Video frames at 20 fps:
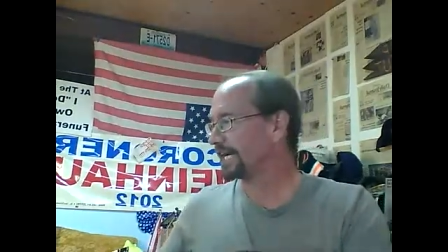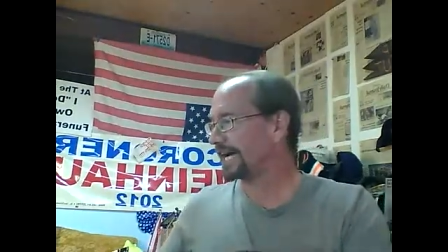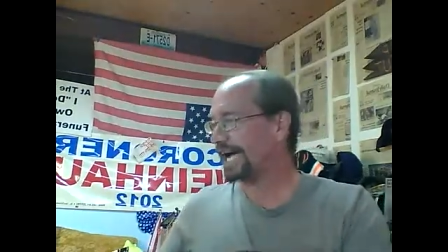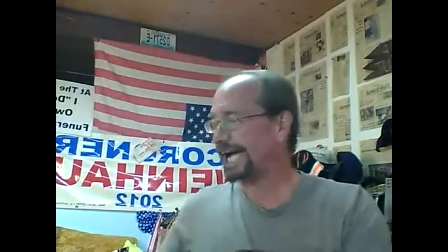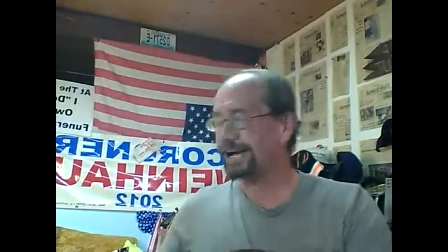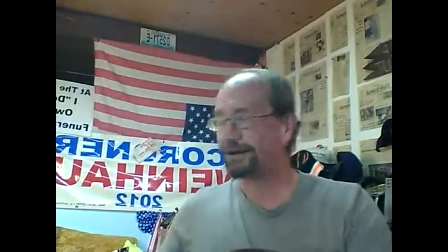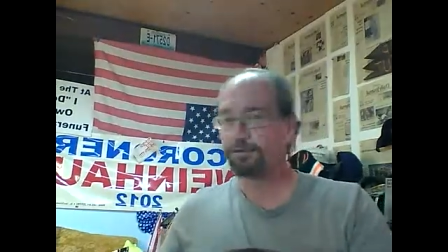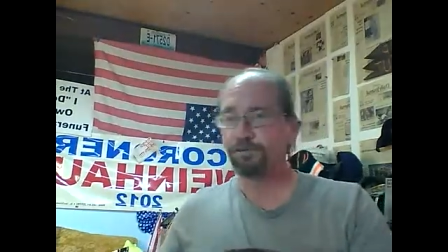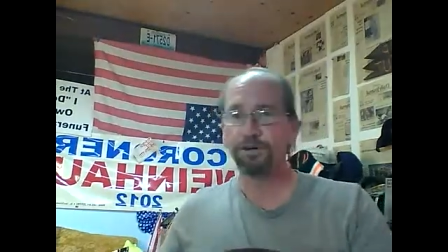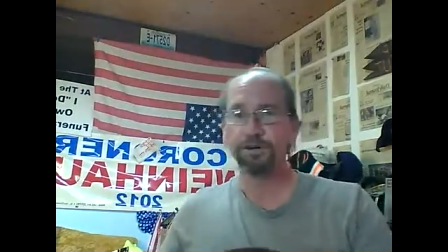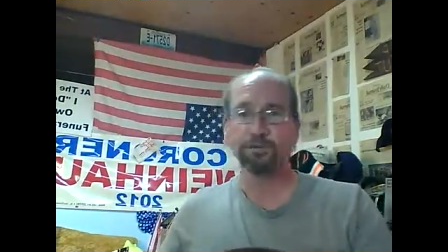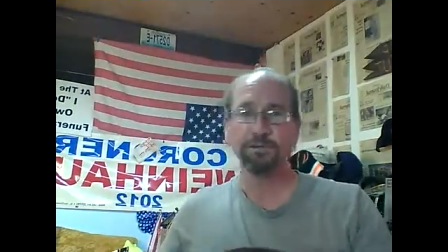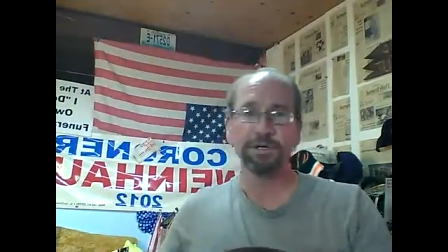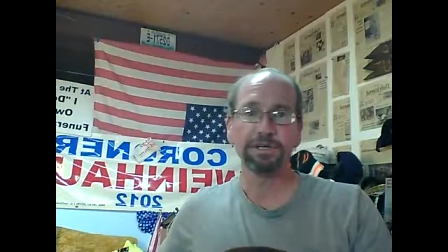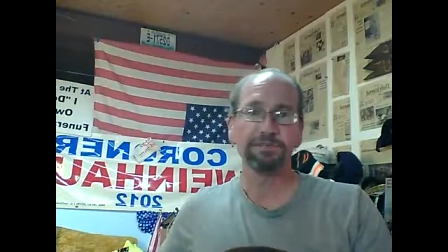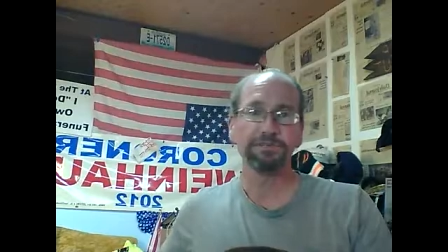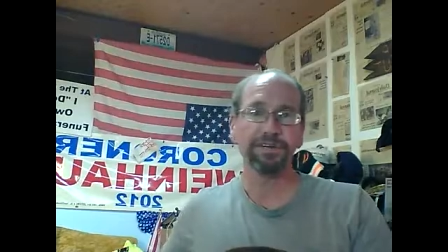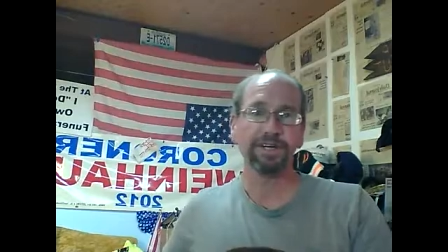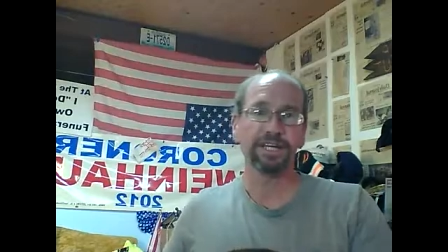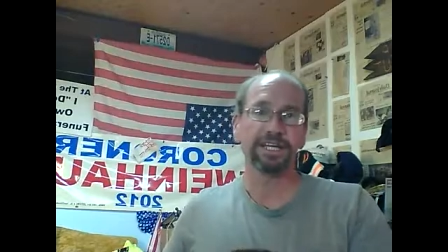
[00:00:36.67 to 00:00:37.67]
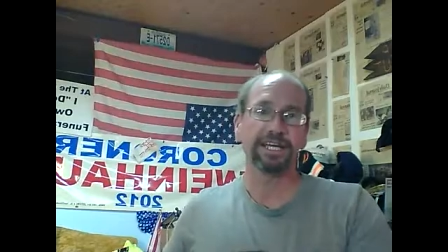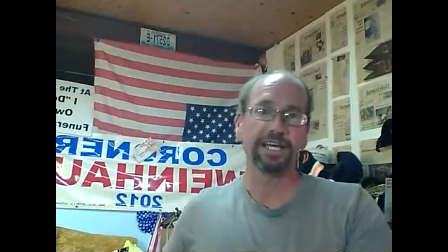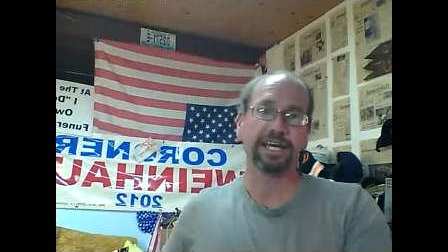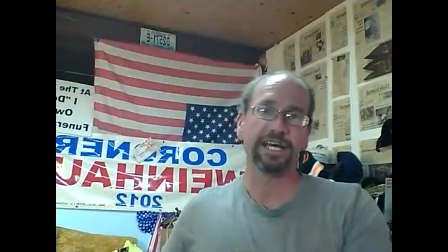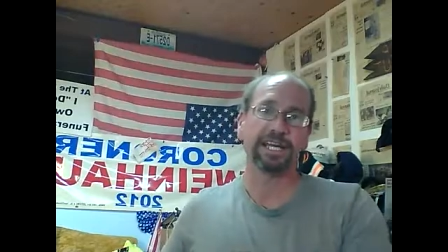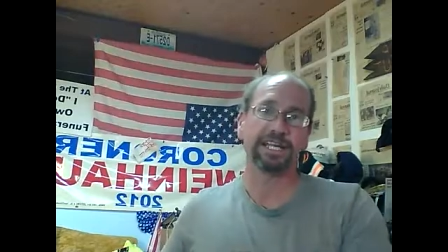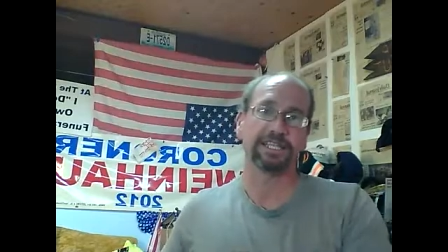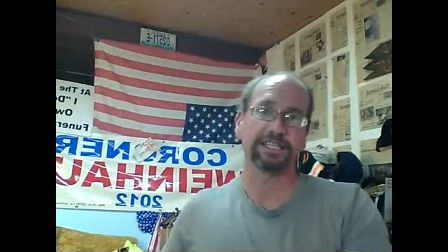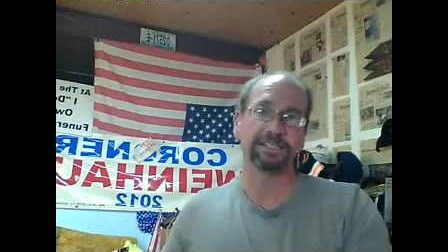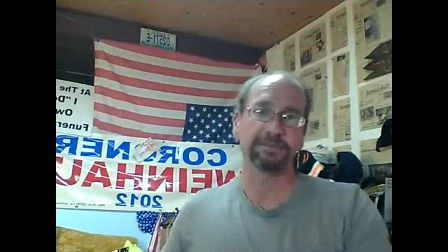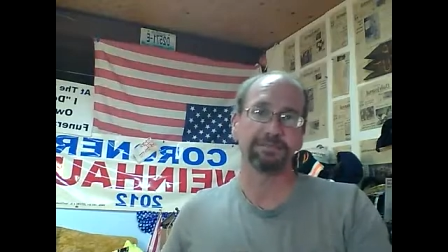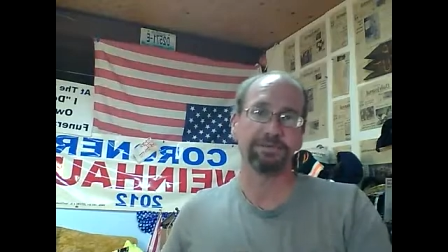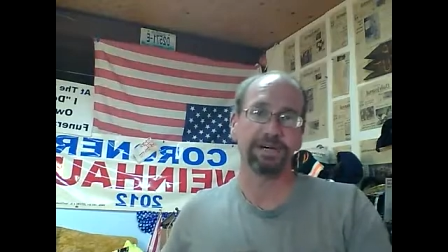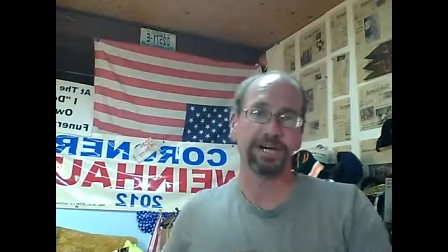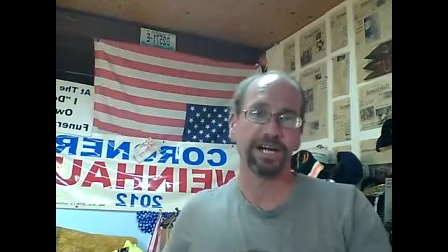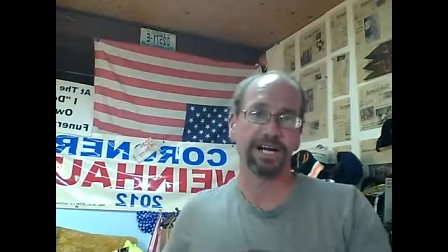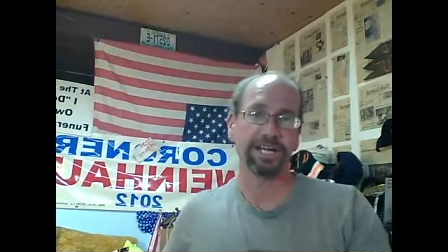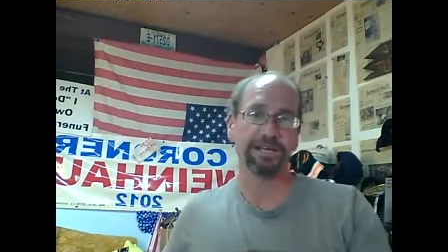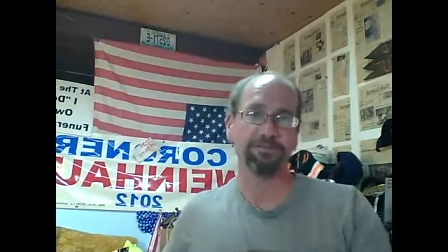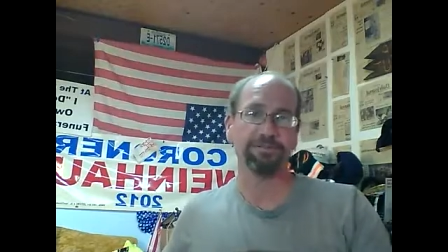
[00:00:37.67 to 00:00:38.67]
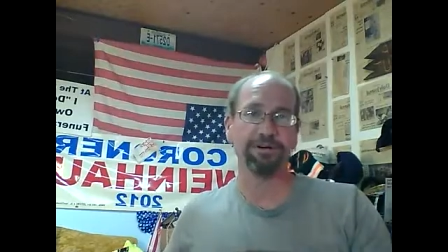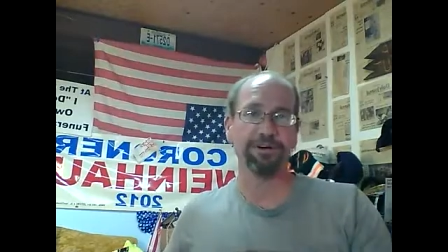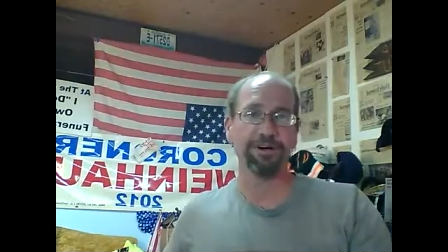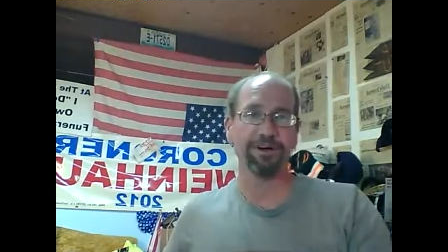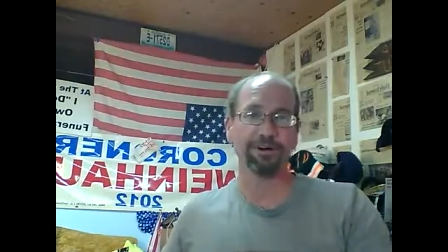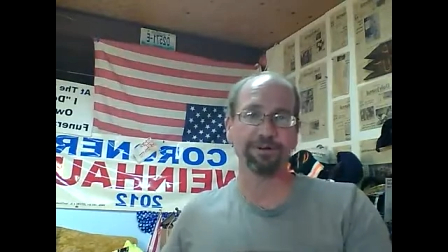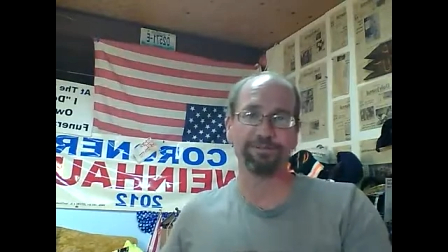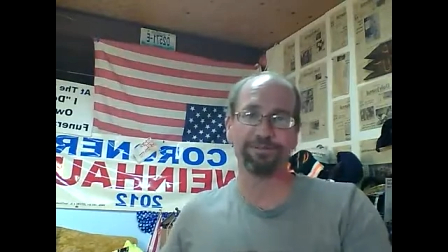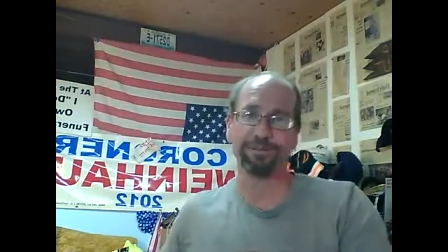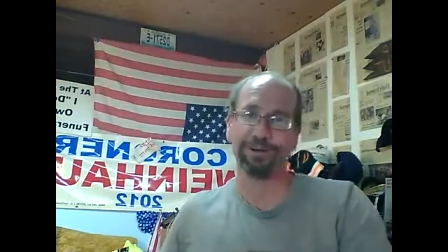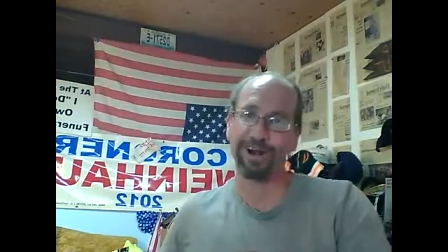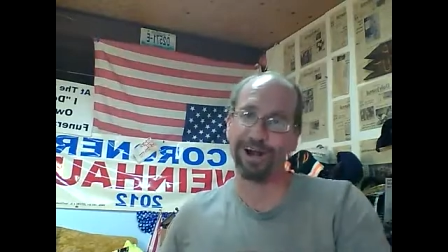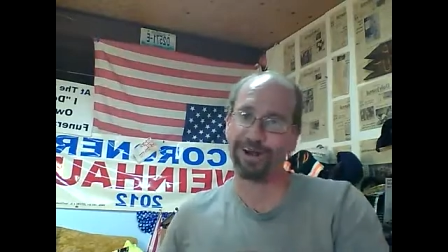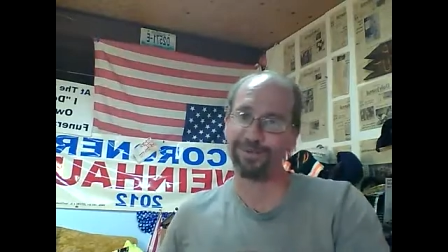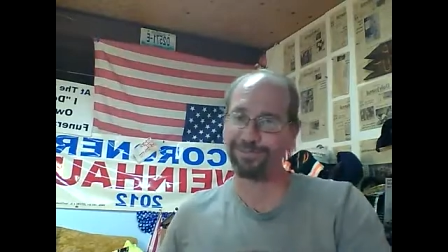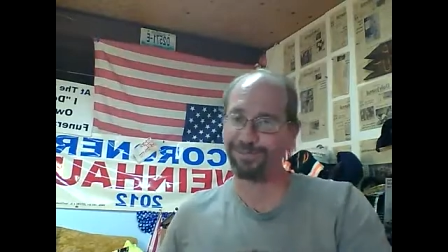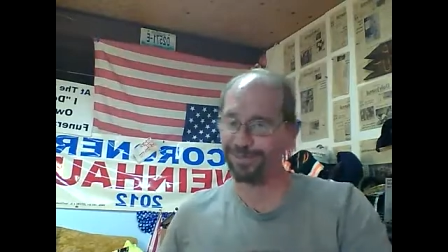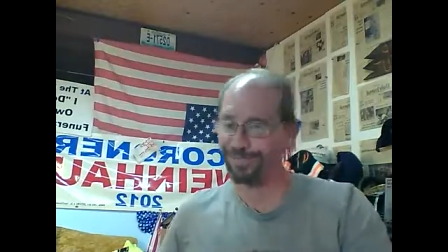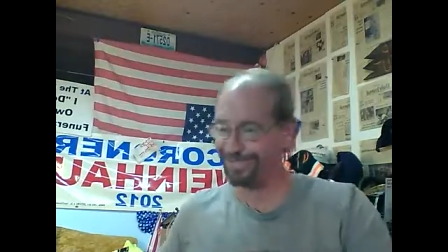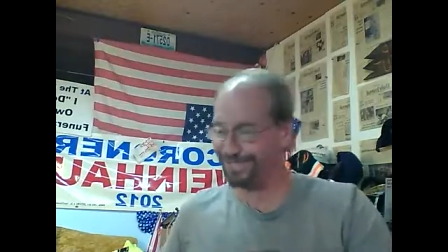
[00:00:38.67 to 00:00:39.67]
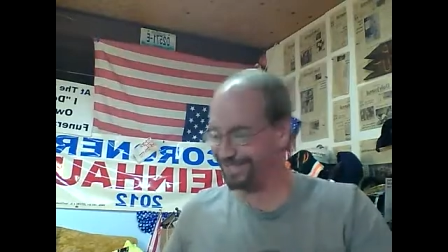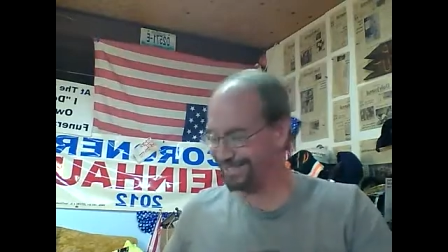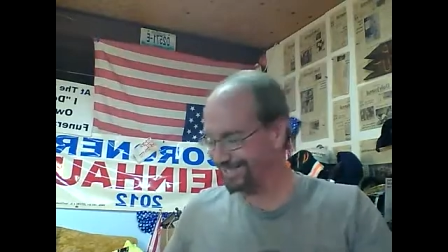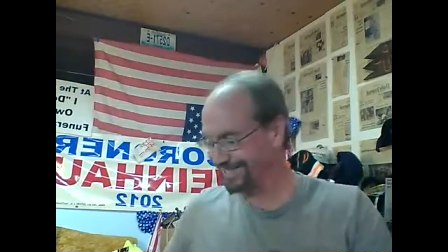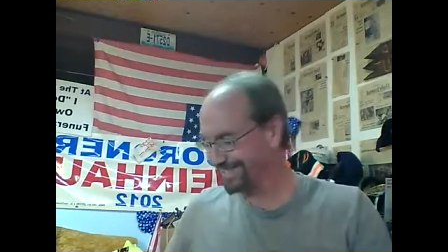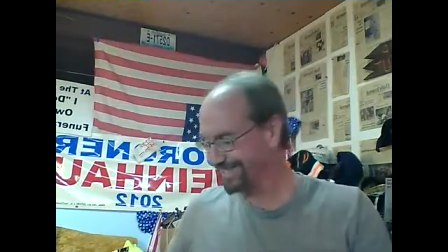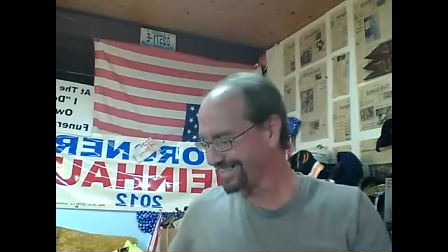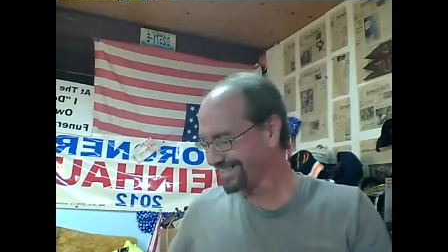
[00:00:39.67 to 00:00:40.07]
I will be vacating the Piney Park property.